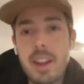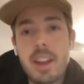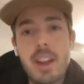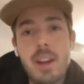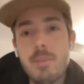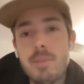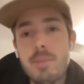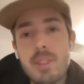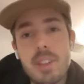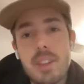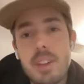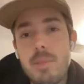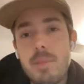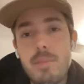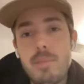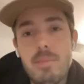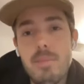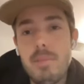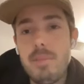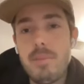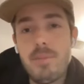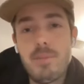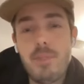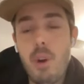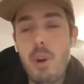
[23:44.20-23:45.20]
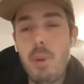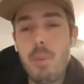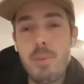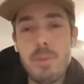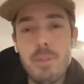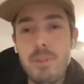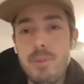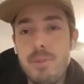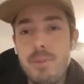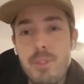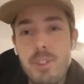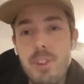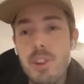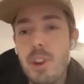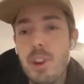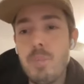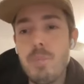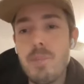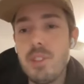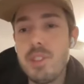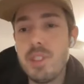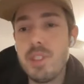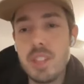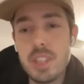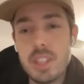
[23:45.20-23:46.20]
and that comes in form of, you know,
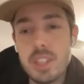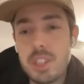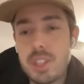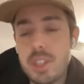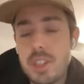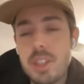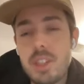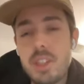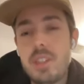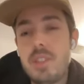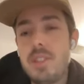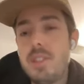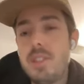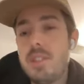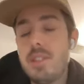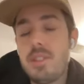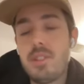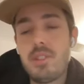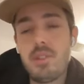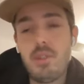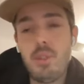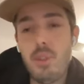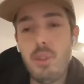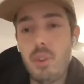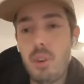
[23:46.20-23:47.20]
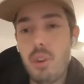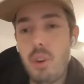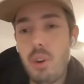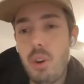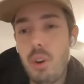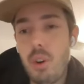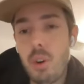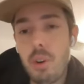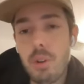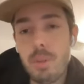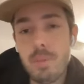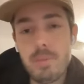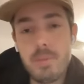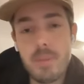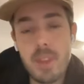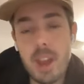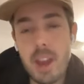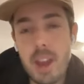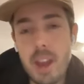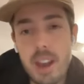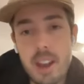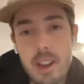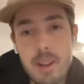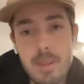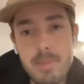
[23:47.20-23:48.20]
musicians or
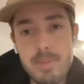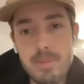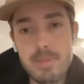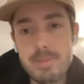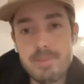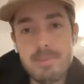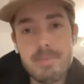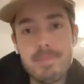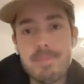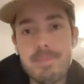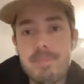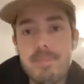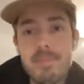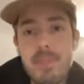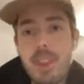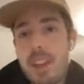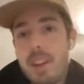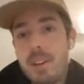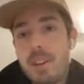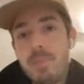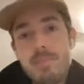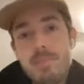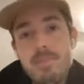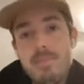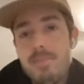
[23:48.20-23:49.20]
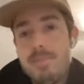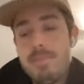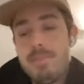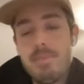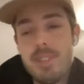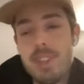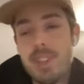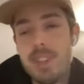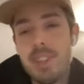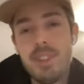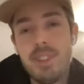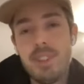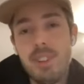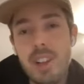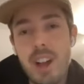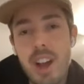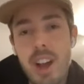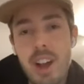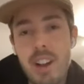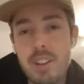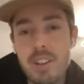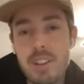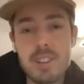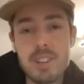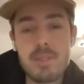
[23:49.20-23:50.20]
um, like digital
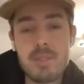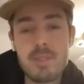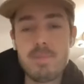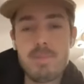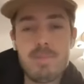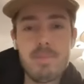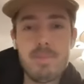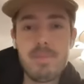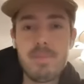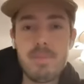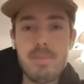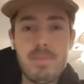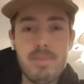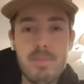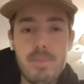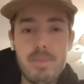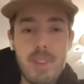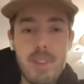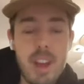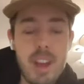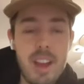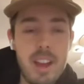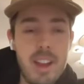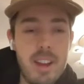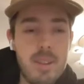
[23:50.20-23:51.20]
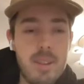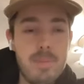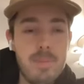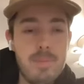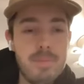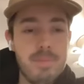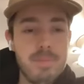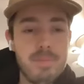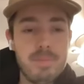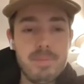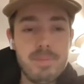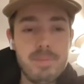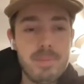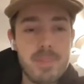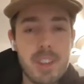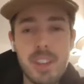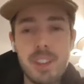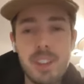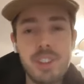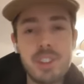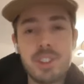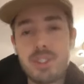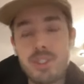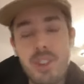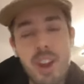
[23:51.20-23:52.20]
artists, um,
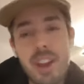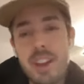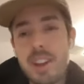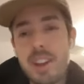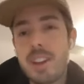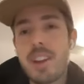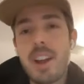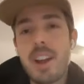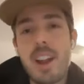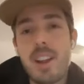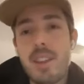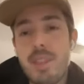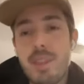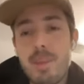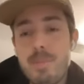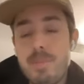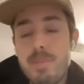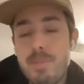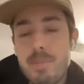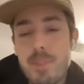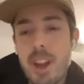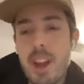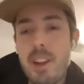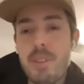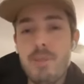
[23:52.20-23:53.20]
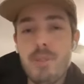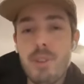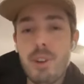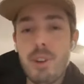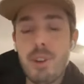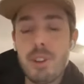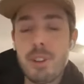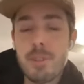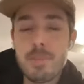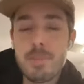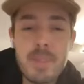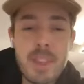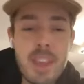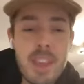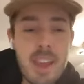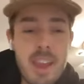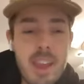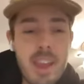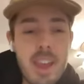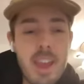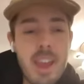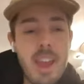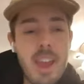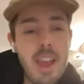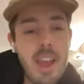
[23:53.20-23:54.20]
illustrator kind of kind of folk,
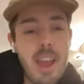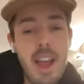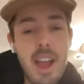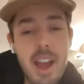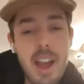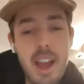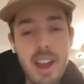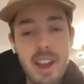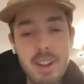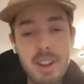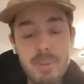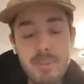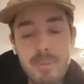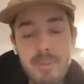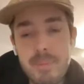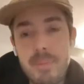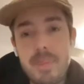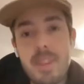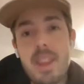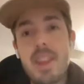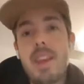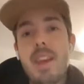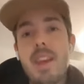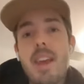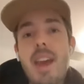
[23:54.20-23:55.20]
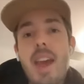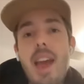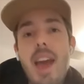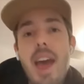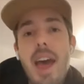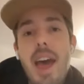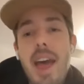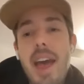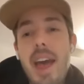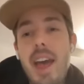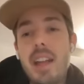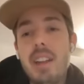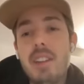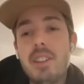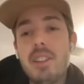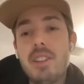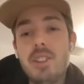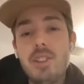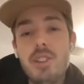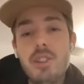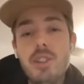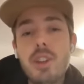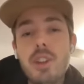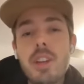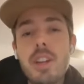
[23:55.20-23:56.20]
um,
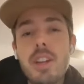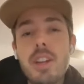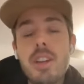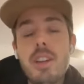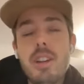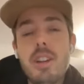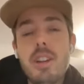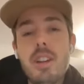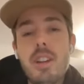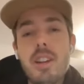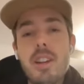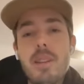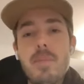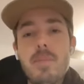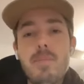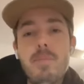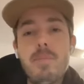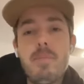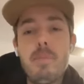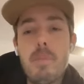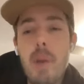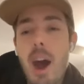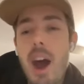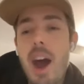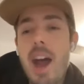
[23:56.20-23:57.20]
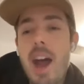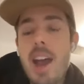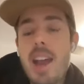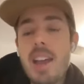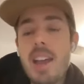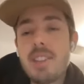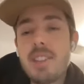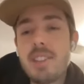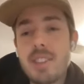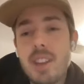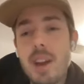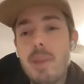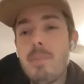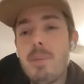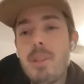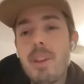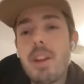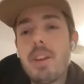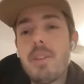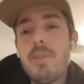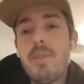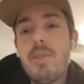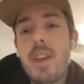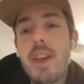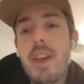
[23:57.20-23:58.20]
and you can buy
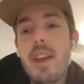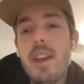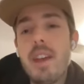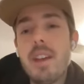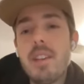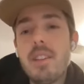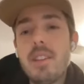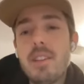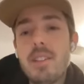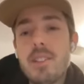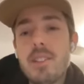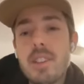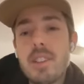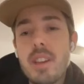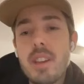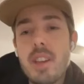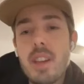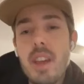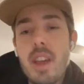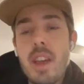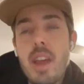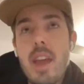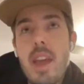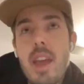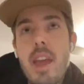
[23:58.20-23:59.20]
something of theirs